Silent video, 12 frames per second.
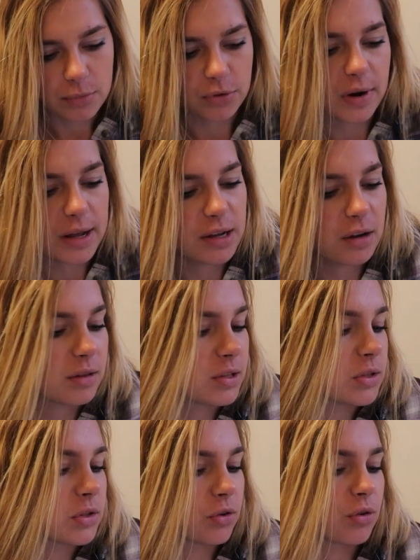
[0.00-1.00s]
But right here,
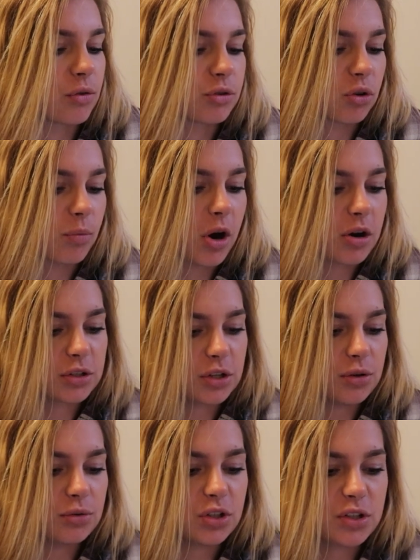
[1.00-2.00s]
this is a crucial part
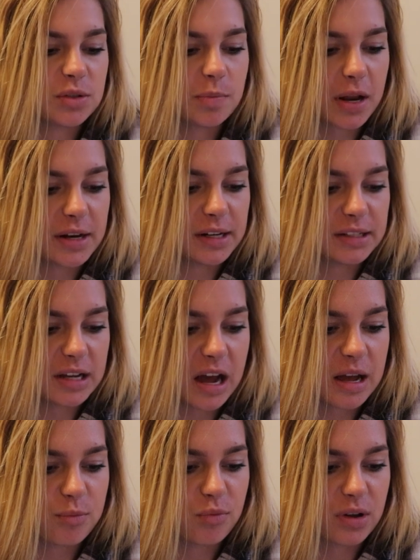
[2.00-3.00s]
too, just spending
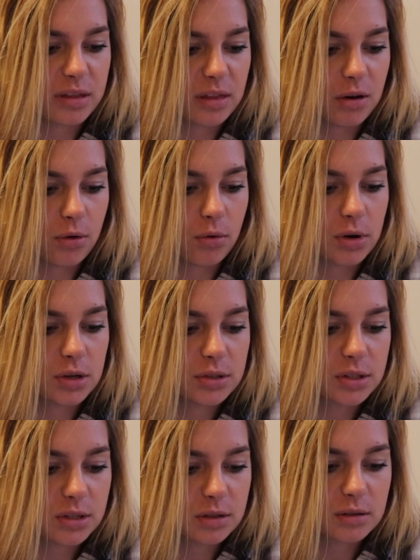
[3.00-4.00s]
time with your
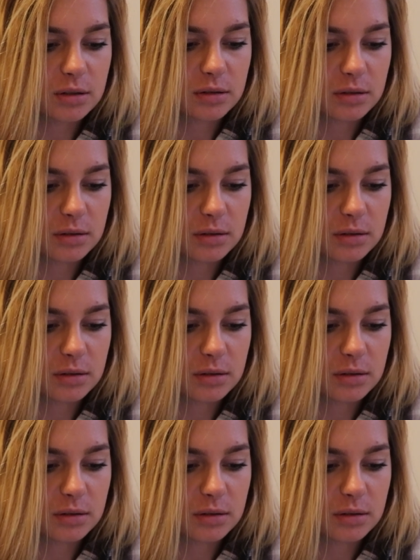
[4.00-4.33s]
horse.